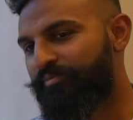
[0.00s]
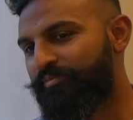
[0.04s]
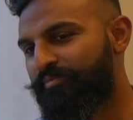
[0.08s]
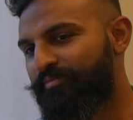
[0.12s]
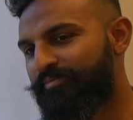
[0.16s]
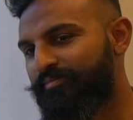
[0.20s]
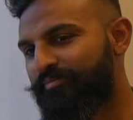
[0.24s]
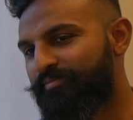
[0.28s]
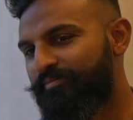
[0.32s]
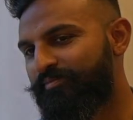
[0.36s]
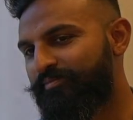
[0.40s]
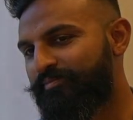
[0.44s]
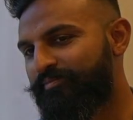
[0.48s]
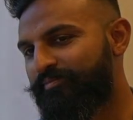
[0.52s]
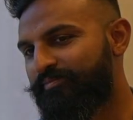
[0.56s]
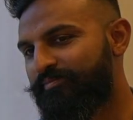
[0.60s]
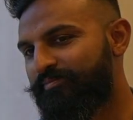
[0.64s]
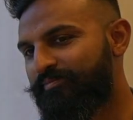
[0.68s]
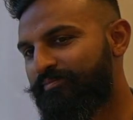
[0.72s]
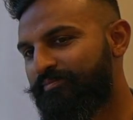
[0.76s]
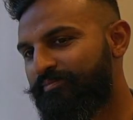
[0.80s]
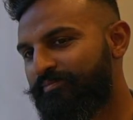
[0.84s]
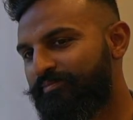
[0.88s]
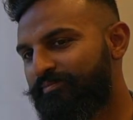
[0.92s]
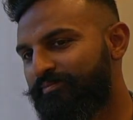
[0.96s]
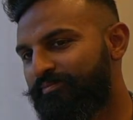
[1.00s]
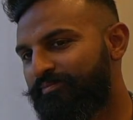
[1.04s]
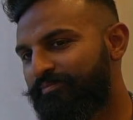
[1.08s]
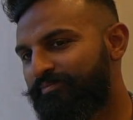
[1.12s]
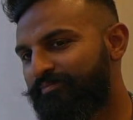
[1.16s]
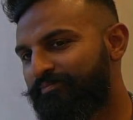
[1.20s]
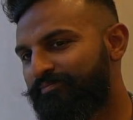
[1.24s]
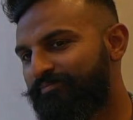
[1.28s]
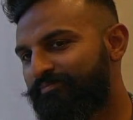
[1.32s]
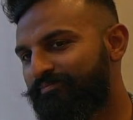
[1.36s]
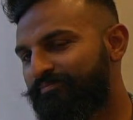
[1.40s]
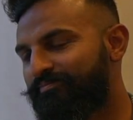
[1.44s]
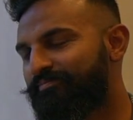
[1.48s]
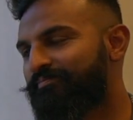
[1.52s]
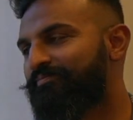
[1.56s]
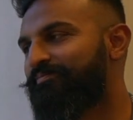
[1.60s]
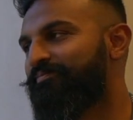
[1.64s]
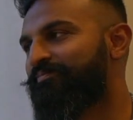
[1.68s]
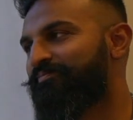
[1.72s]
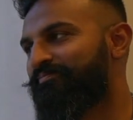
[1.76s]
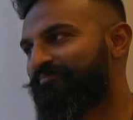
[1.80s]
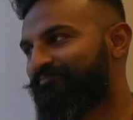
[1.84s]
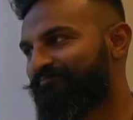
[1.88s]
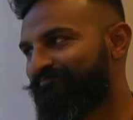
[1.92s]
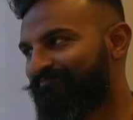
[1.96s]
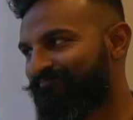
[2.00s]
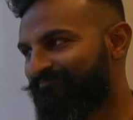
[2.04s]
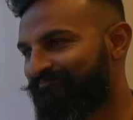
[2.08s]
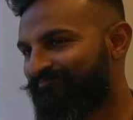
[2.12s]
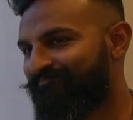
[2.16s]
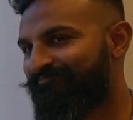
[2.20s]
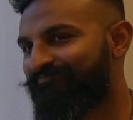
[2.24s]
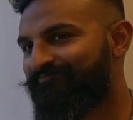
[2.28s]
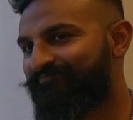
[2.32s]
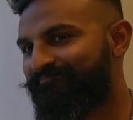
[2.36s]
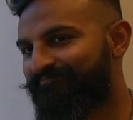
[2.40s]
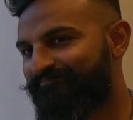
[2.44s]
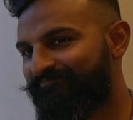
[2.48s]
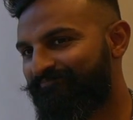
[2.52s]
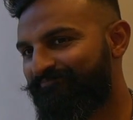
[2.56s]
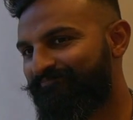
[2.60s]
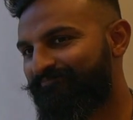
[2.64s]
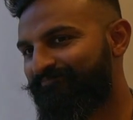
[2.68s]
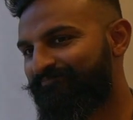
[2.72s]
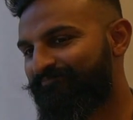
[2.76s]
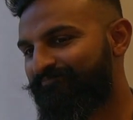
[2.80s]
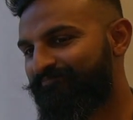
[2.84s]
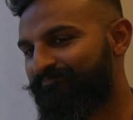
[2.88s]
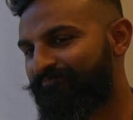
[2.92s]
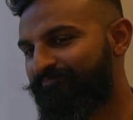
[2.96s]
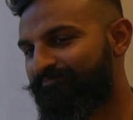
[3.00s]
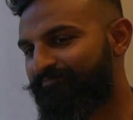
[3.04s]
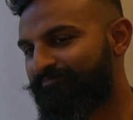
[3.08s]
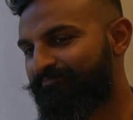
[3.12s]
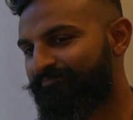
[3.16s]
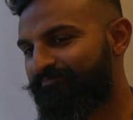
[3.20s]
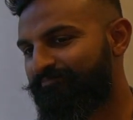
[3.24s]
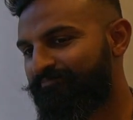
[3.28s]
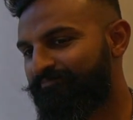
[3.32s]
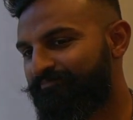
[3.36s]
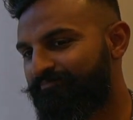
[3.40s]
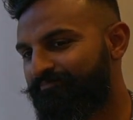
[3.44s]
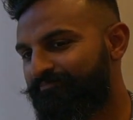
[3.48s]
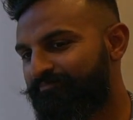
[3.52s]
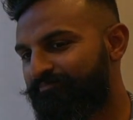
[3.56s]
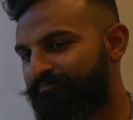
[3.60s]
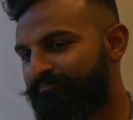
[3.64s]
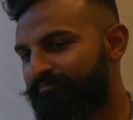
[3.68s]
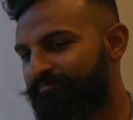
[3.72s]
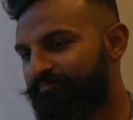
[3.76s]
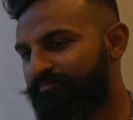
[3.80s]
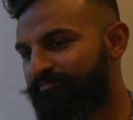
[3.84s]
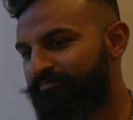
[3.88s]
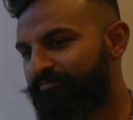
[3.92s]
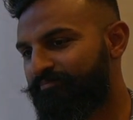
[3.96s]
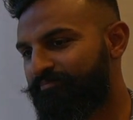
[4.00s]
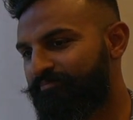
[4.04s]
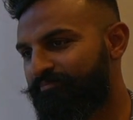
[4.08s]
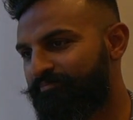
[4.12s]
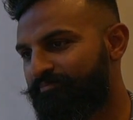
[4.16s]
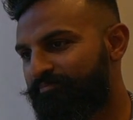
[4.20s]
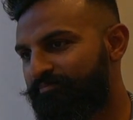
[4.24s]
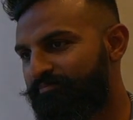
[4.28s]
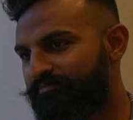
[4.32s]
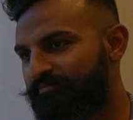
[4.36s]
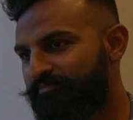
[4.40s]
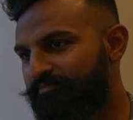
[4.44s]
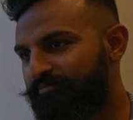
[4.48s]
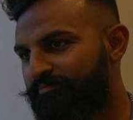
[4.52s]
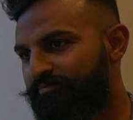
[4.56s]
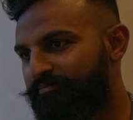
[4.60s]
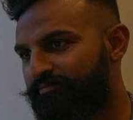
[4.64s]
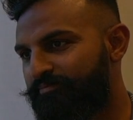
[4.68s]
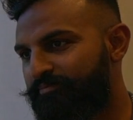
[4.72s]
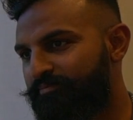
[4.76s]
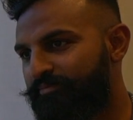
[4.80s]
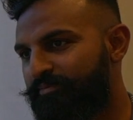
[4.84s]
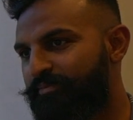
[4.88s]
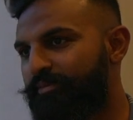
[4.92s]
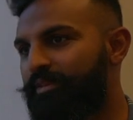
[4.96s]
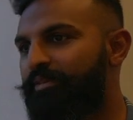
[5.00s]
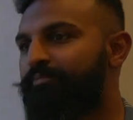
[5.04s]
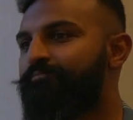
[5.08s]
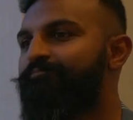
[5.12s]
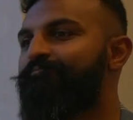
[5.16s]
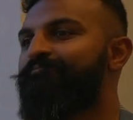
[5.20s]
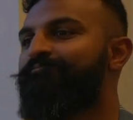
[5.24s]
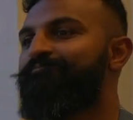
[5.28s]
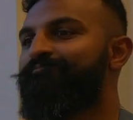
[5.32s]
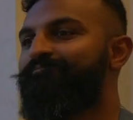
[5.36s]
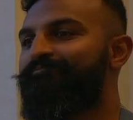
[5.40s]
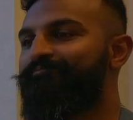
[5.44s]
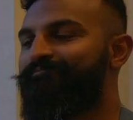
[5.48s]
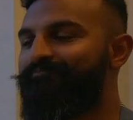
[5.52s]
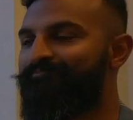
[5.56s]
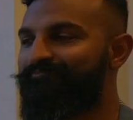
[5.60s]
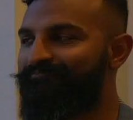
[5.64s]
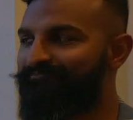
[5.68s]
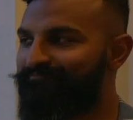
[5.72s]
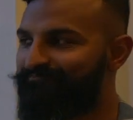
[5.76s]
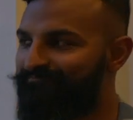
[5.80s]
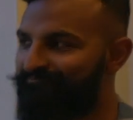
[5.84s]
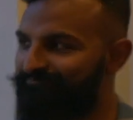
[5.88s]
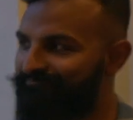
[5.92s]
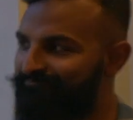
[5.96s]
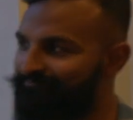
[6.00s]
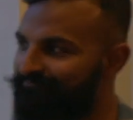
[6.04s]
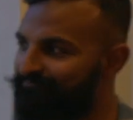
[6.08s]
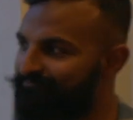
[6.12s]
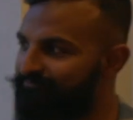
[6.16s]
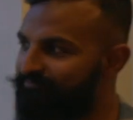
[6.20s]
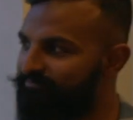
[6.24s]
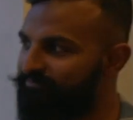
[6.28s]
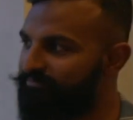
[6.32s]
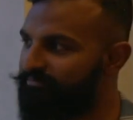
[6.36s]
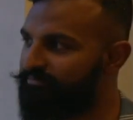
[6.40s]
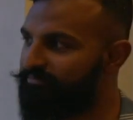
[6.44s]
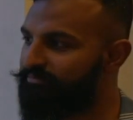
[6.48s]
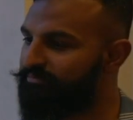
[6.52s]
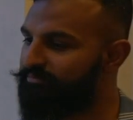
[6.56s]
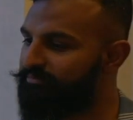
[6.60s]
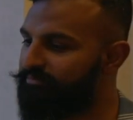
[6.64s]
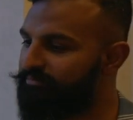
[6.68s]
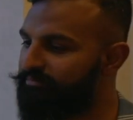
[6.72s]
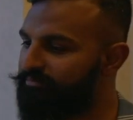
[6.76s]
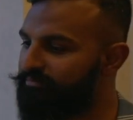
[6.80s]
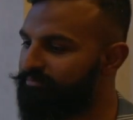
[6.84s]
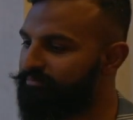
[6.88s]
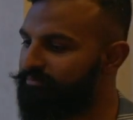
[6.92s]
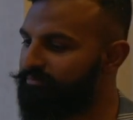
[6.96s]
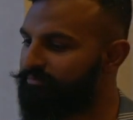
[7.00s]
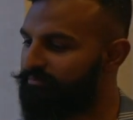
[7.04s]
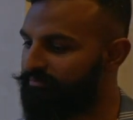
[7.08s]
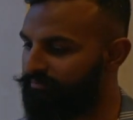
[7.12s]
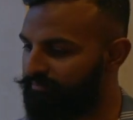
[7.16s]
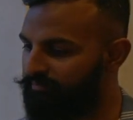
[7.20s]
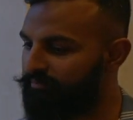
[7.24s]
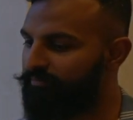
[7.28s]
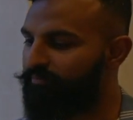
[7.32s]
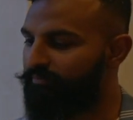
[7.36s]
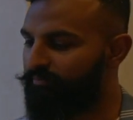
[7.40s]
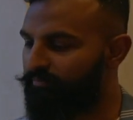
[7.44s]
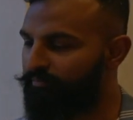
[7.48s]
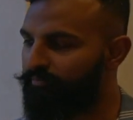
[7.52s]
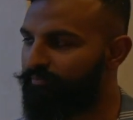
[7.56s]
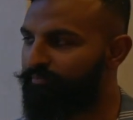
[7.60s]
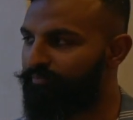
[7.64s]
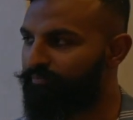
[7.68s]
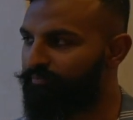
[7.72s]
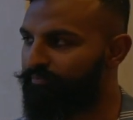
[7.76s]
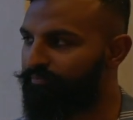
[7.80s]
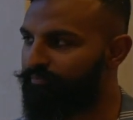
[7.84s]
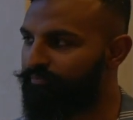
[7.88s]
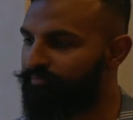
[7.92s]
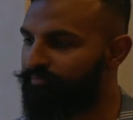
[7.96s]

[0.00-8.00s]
This person isn't speaking.